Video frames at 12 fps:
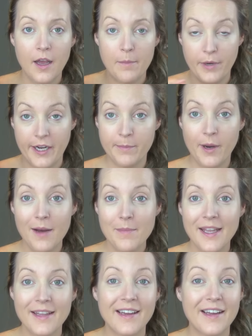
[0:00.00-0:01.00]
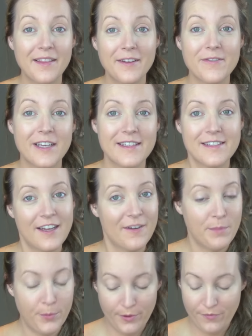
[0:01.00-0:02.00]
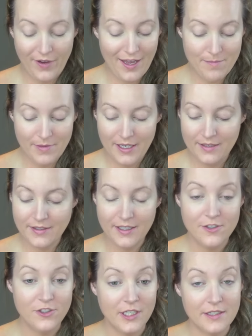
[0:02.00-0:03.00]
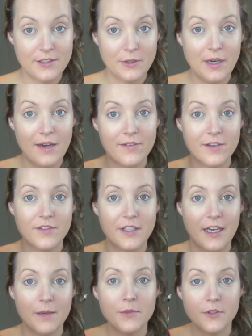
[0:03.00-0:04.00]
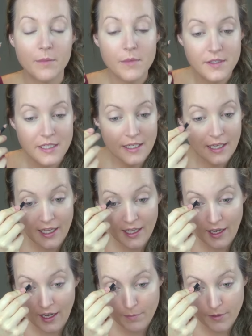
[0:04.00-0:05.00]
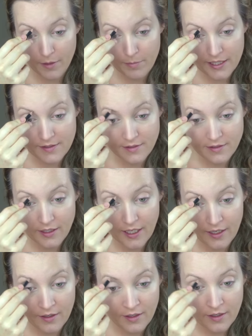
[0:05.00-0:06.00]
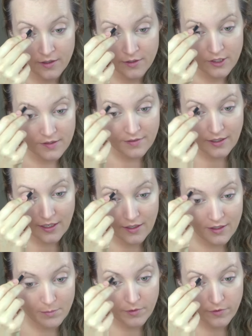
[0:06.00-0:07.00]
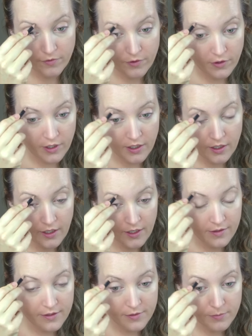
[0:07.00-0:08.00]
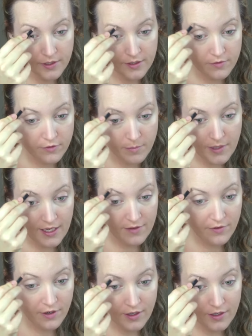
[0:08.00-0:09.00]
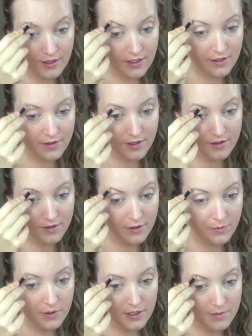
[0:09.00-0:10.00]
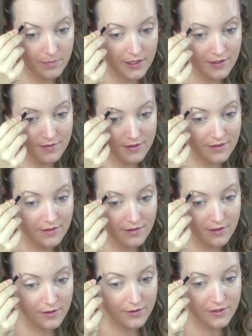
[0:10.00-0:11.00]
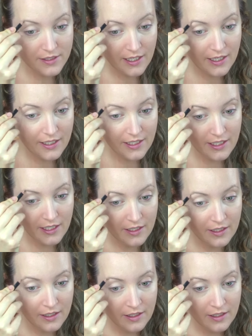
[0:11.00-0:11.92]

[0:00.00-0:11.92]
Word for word: brow pomade. I love that stuff. With five minutes, I just don't have enough time. So I'm using a eyebrow pencil again, just like I did before. This one is from Avon. I need to get a new one because it's so tiny